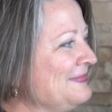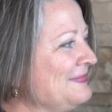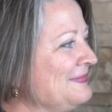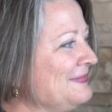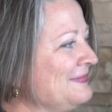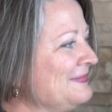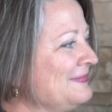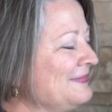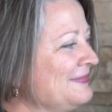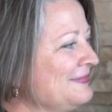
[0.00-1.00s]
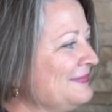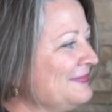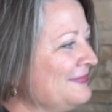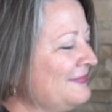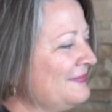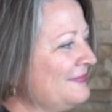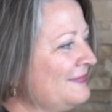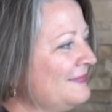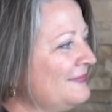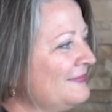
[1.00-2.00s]

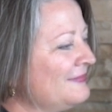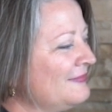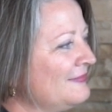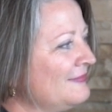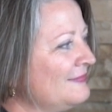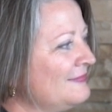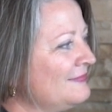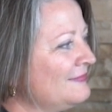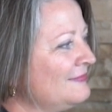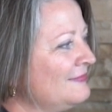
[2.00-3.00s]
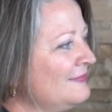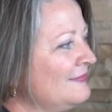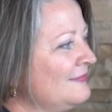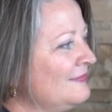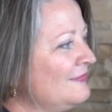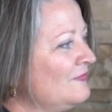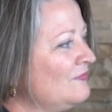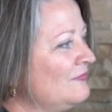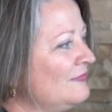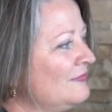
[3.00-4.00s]

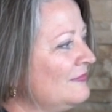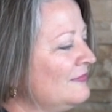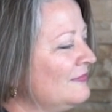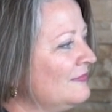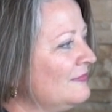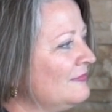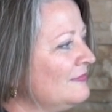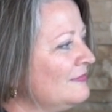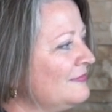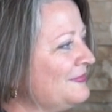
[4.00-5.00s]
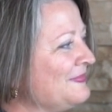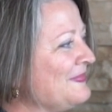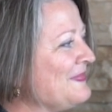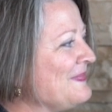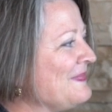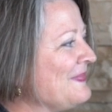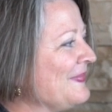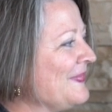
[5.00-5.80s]
[no speech]